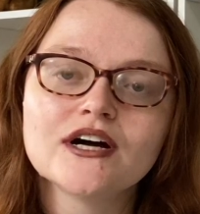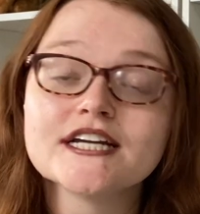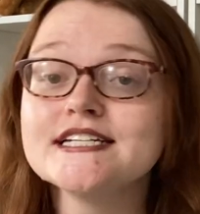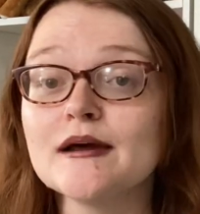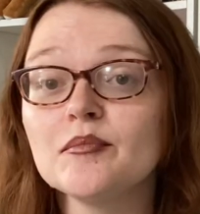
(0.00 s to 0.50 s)
a
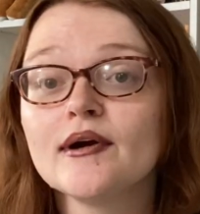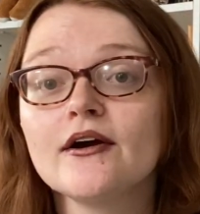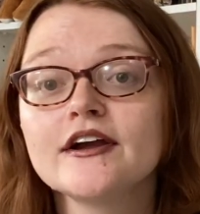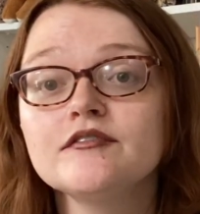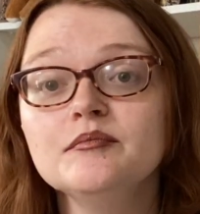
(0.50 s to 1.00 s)

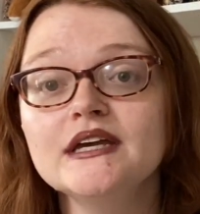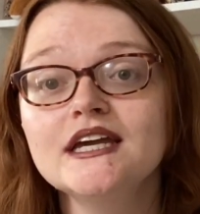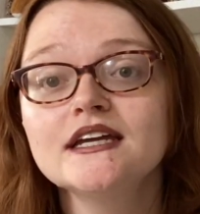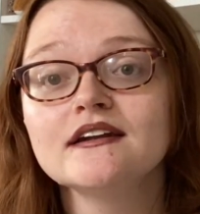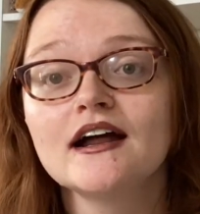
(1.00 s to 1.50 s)
contemporary of
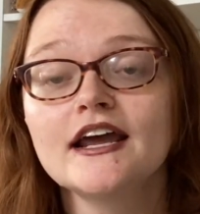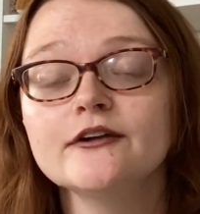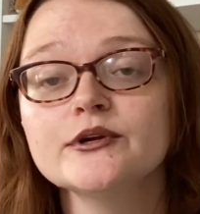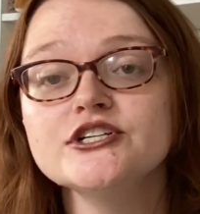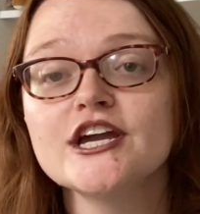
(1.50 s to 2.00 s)
me and not
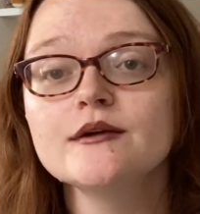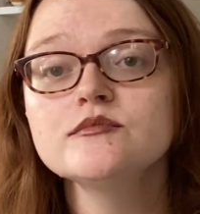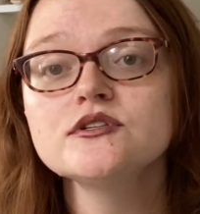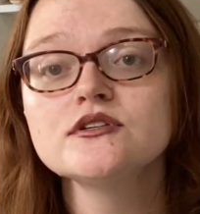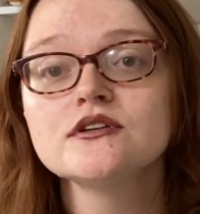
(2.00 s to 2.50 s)
Henry
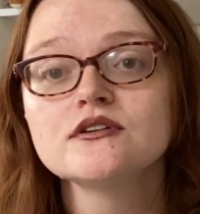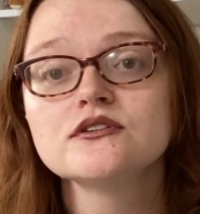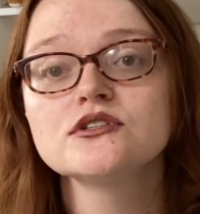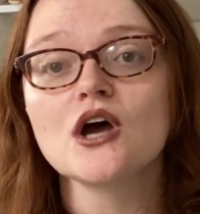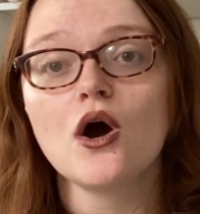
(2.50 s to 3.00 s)
James.
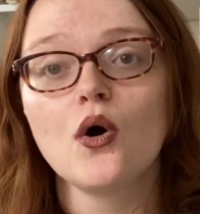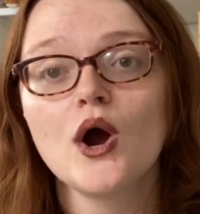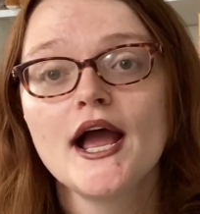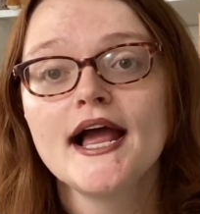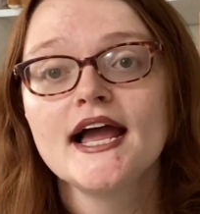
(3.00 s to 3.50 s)
So
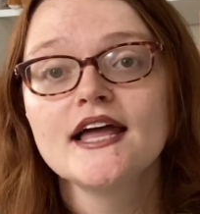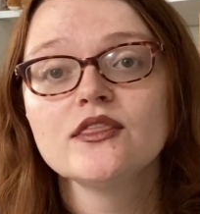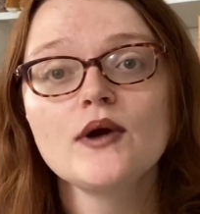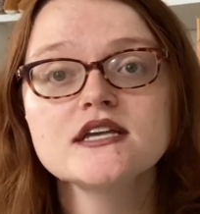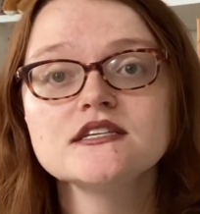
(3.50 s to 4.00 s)

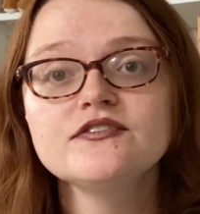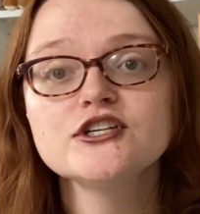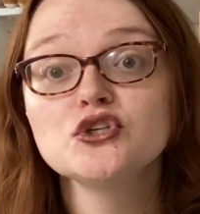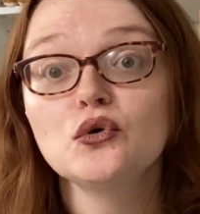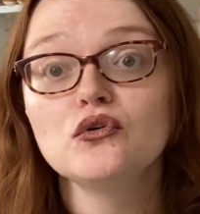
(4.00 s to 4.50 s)
the rest of
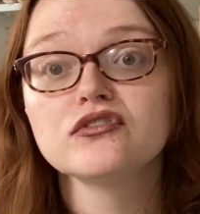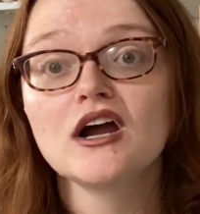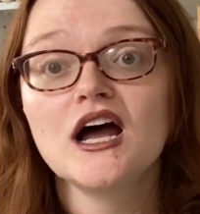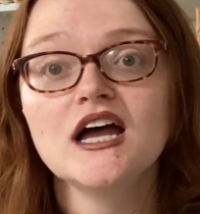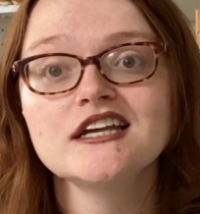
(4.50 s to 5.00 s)
his
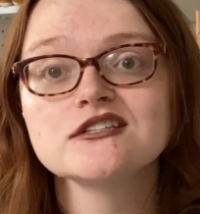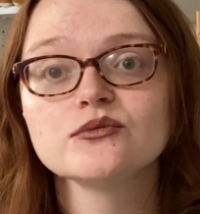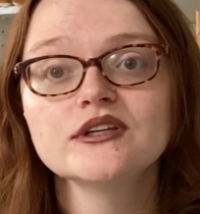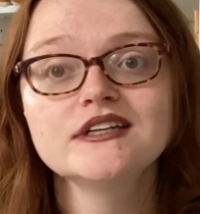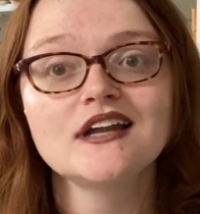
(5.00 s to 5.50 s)
oeuvre is
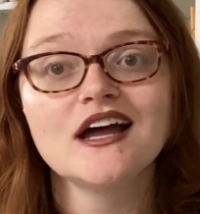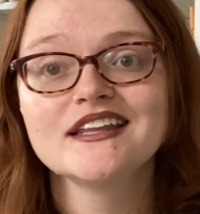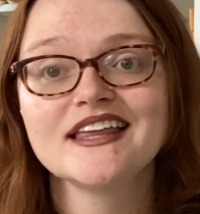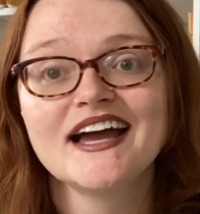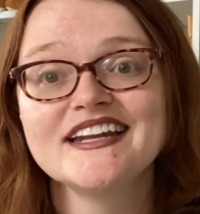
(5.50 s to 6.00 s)
really not
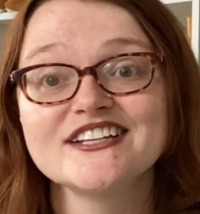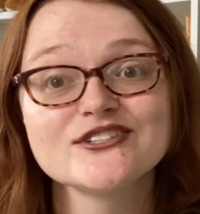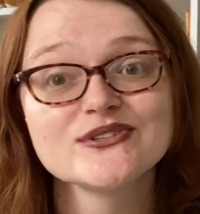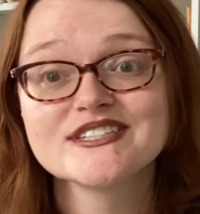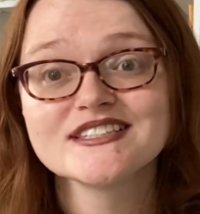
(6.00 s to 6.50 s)
that
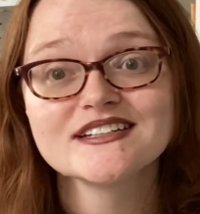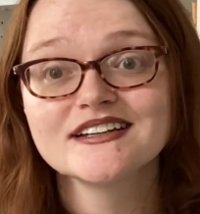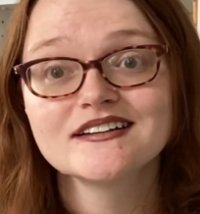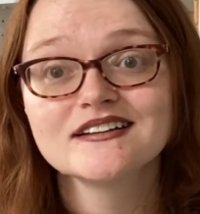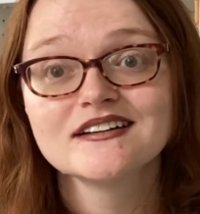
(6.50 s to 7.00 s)

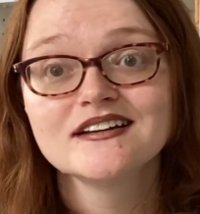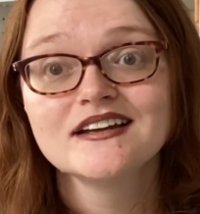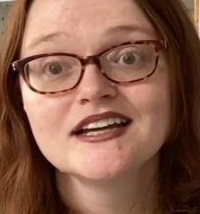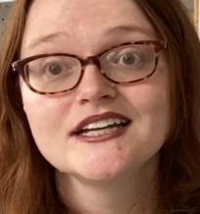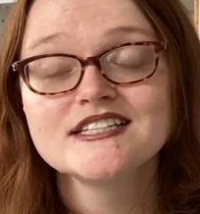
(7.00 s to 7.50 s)
interesting.
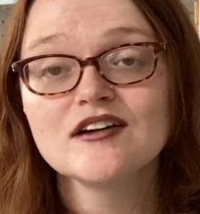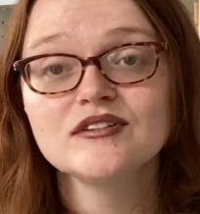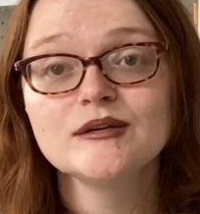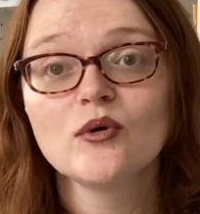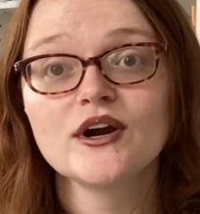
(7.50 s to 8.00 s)

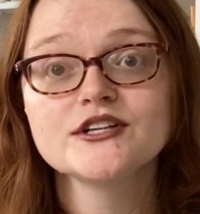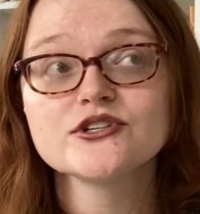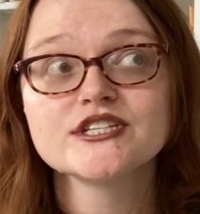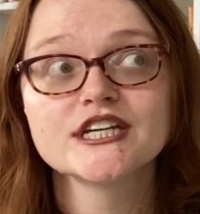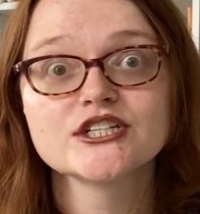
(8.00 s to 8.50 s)
Definitely more
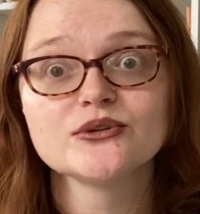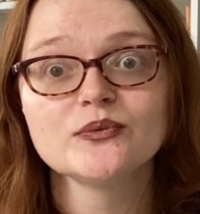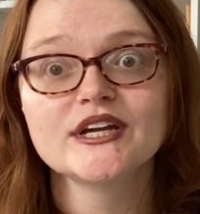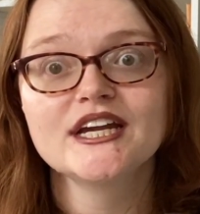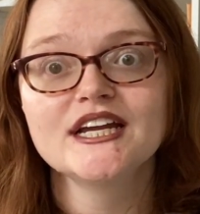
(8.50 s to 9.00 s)
interesting to
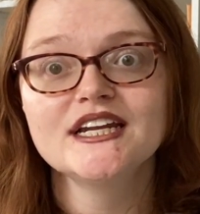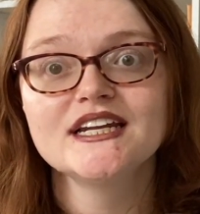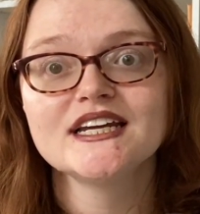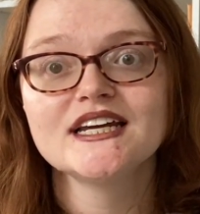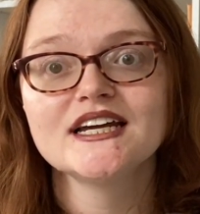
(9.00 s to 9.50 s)

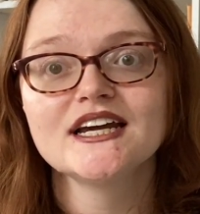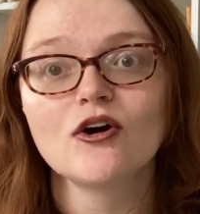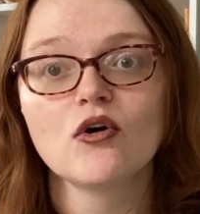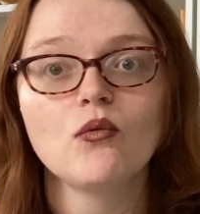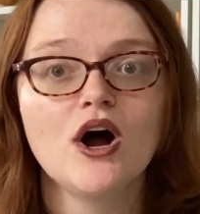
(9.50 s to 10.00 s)
read
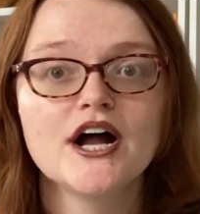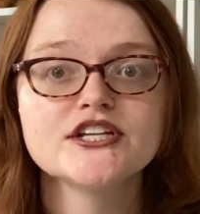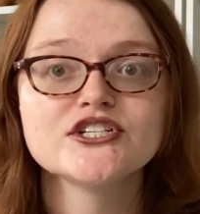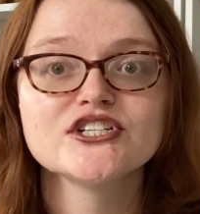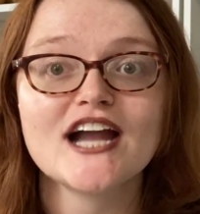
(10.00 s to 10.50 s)
or
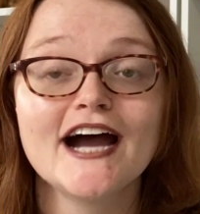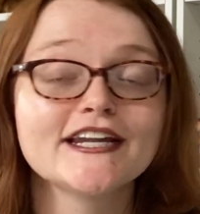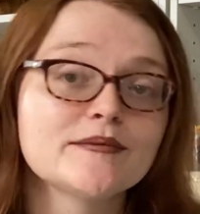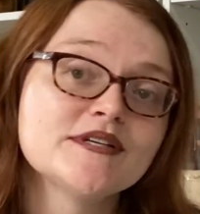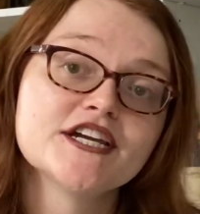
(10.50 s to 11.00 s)
watch
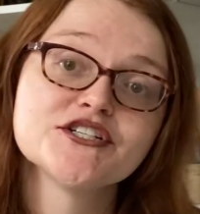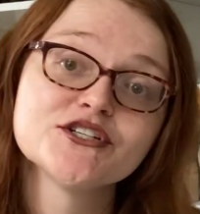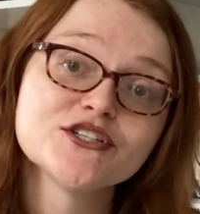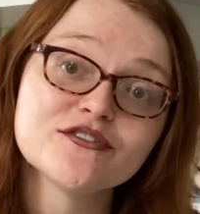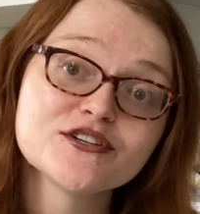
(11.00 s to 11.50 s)

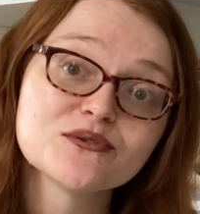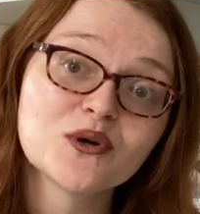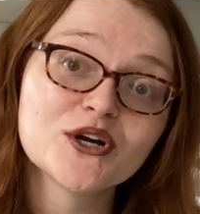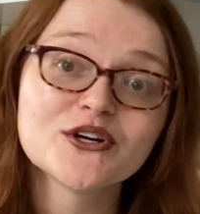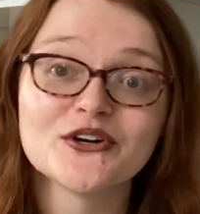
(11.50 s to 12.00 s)
adaptations of his
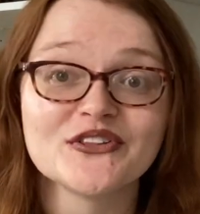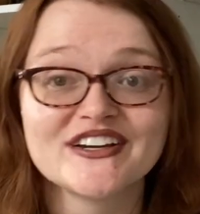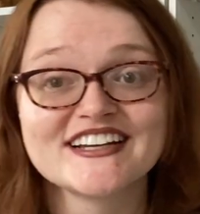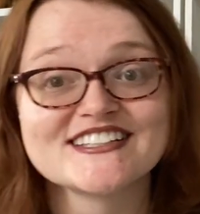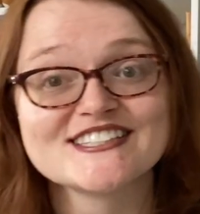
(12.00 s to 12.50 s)
work or
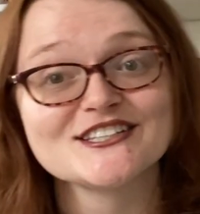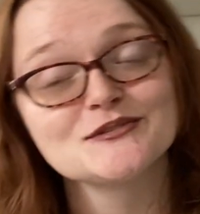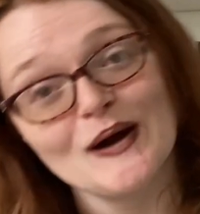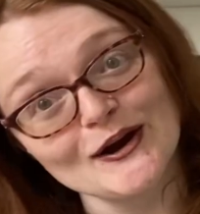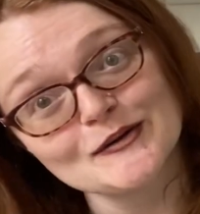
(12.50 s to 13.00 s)
things
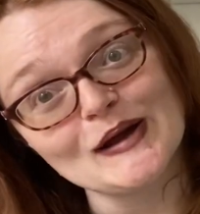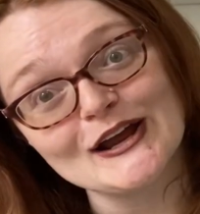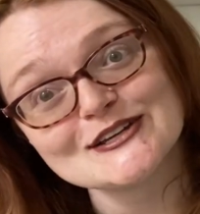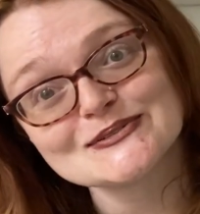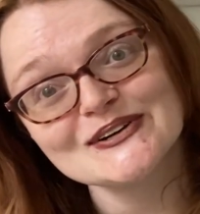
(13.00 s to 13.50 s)
inspired by
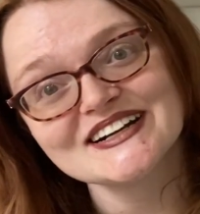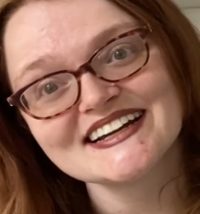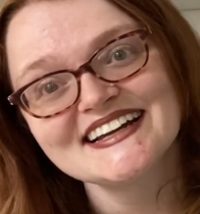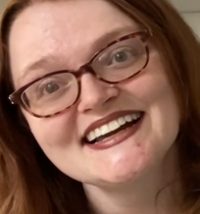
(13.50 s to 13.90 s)
his work,